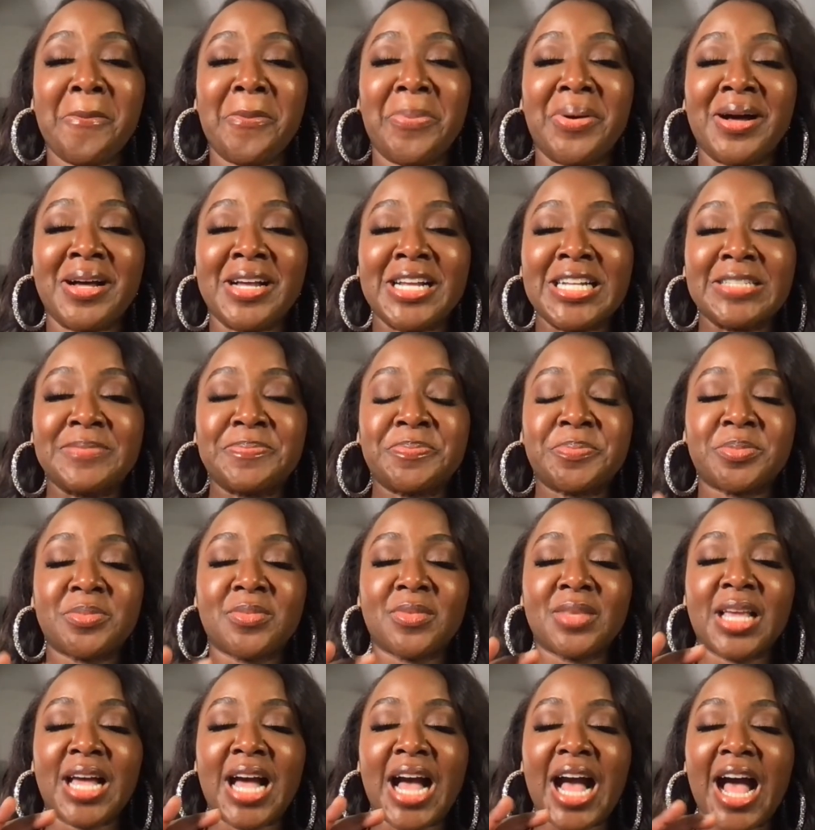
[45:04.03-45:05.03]
but
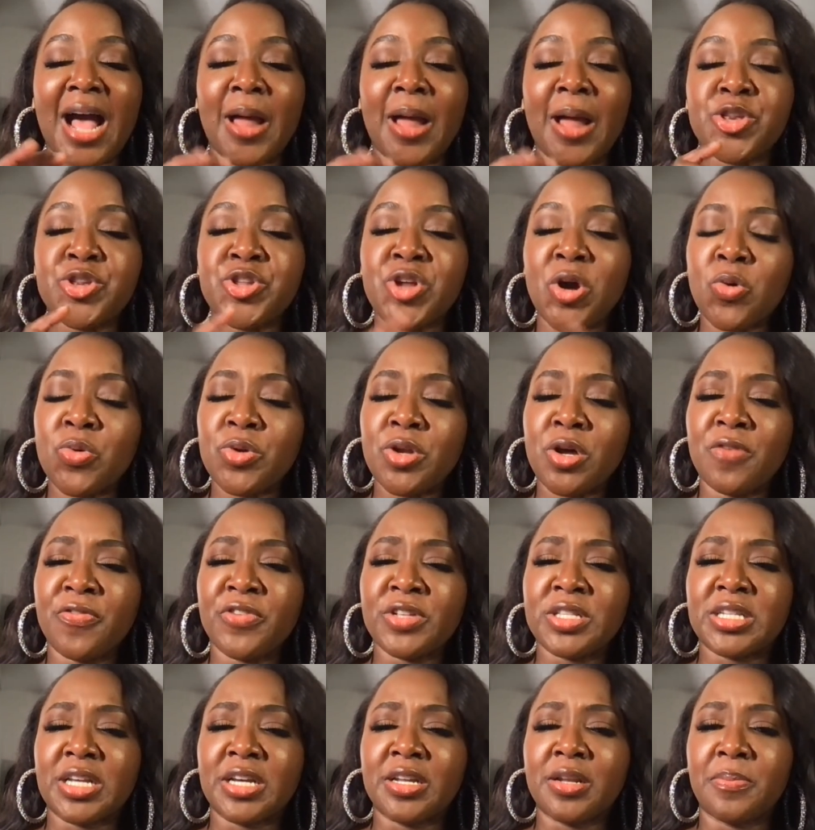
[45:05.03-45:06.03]
I don't know if
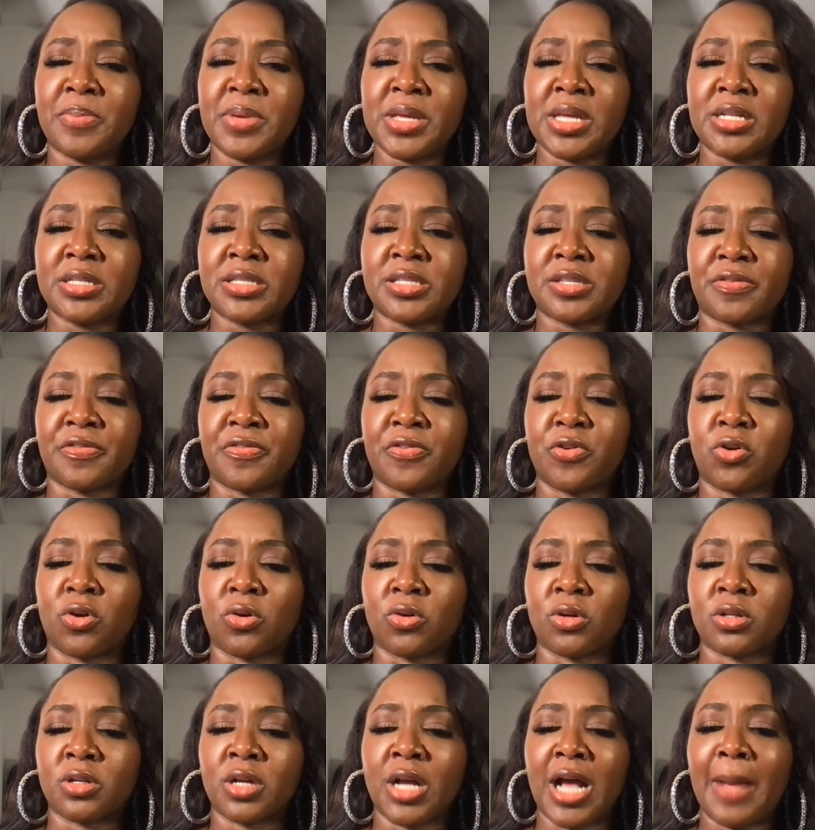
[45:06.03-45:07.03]
it's gonna be in
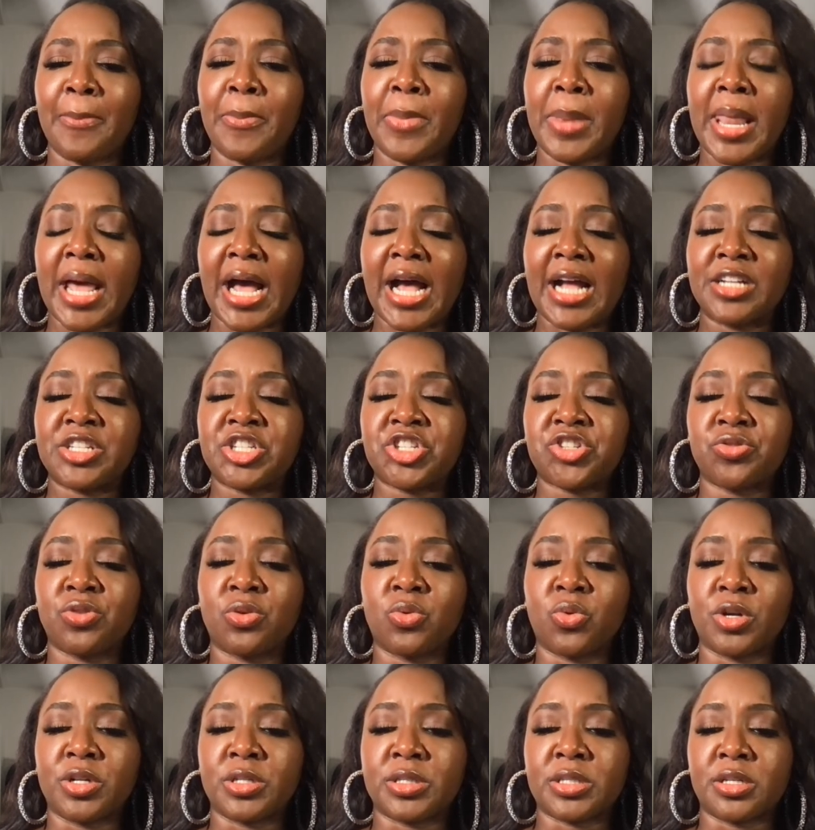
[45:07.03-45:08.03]
Sephora. I'm not sure
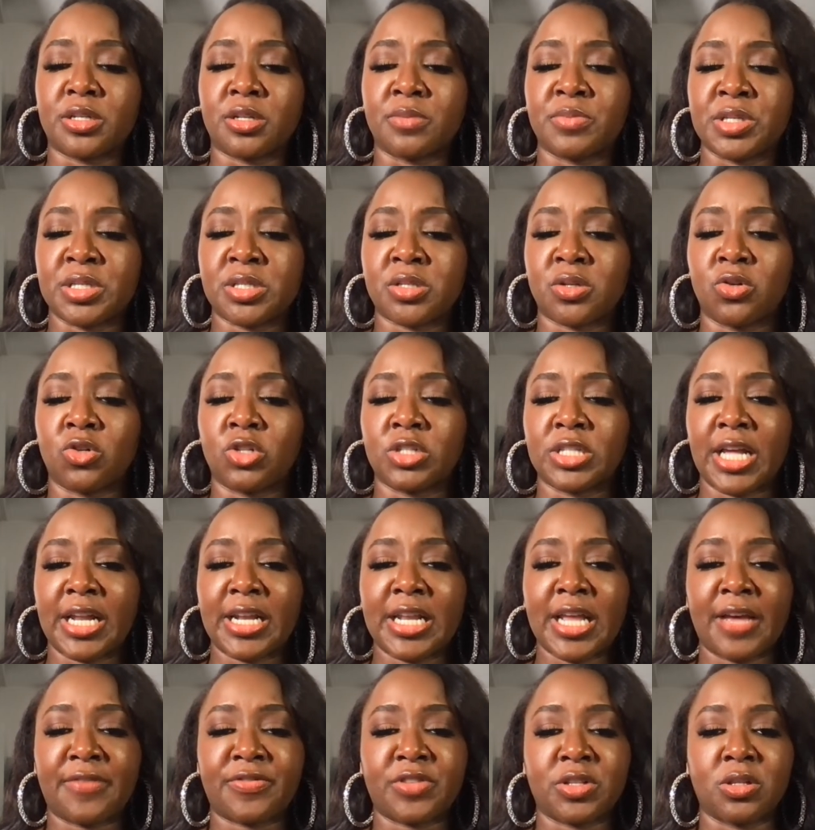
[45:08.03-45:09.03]
where it's gonna be sold. I'd
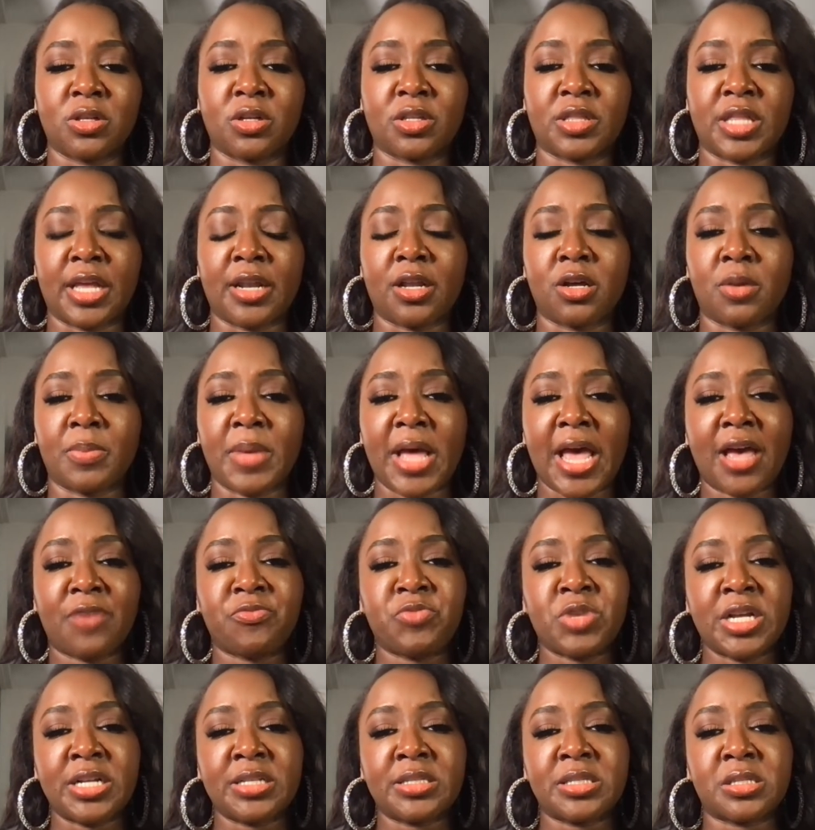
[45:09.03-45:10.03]
have to look that up. I have
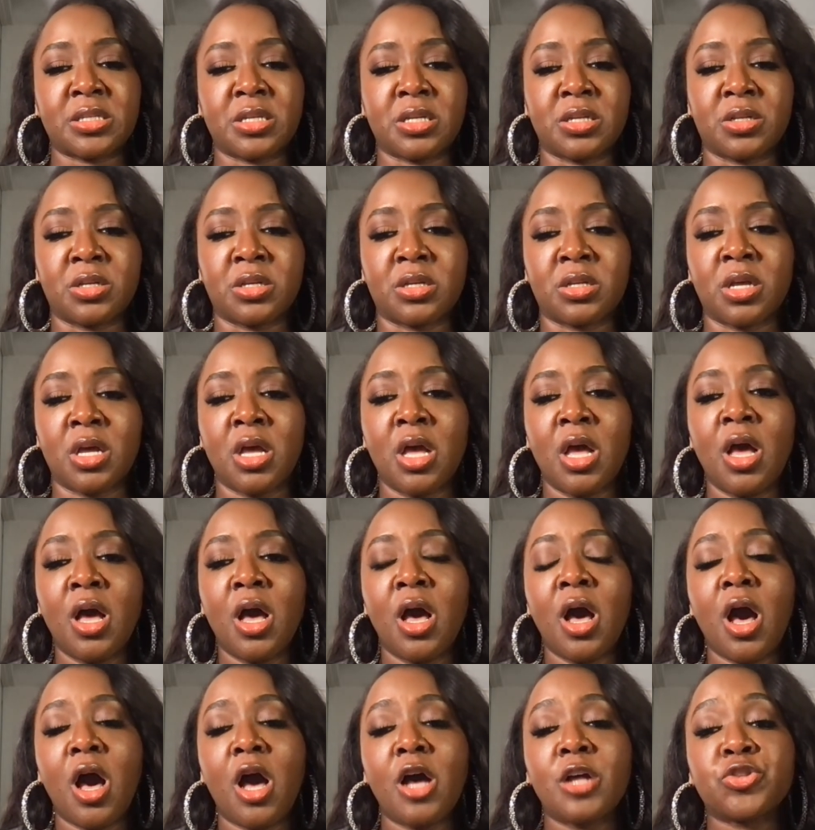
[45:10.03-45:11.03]
not seen it.
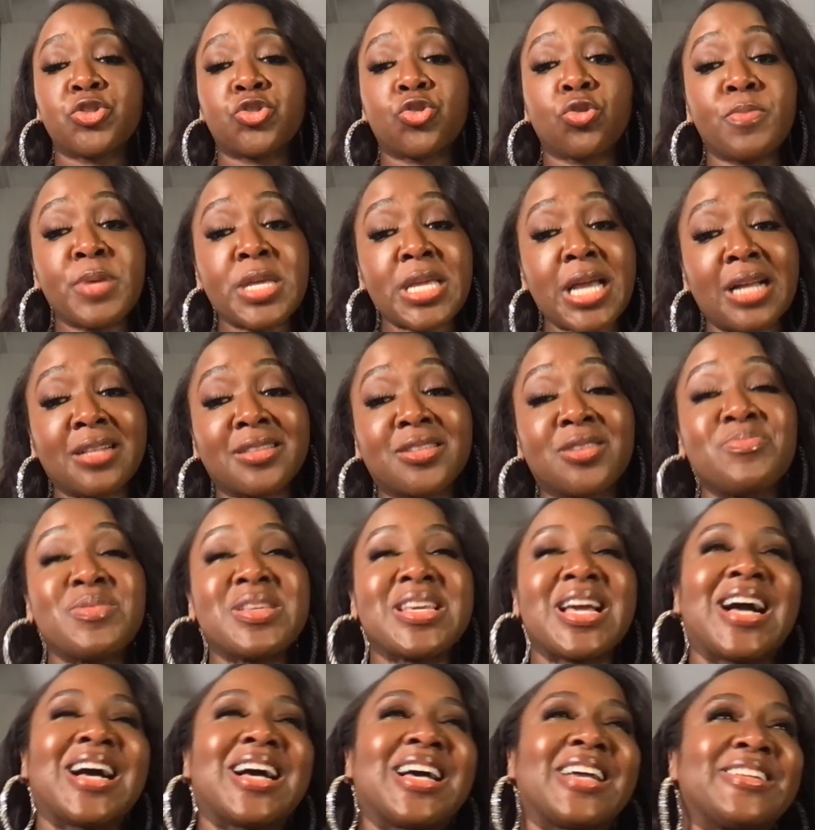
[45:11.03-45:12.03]
To be to
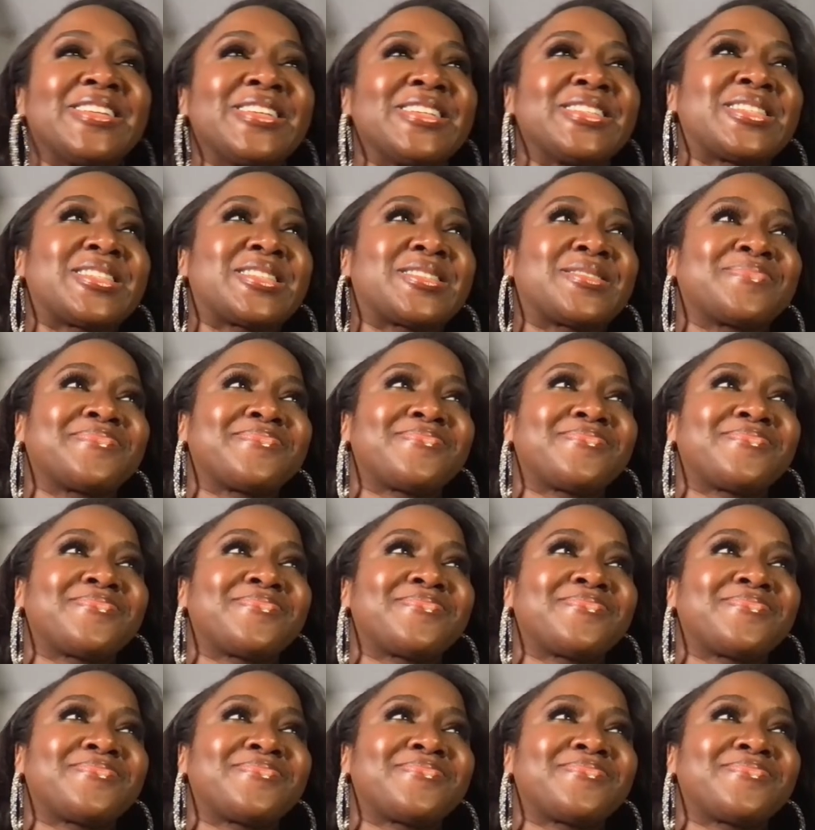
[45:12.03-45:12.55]
be honest,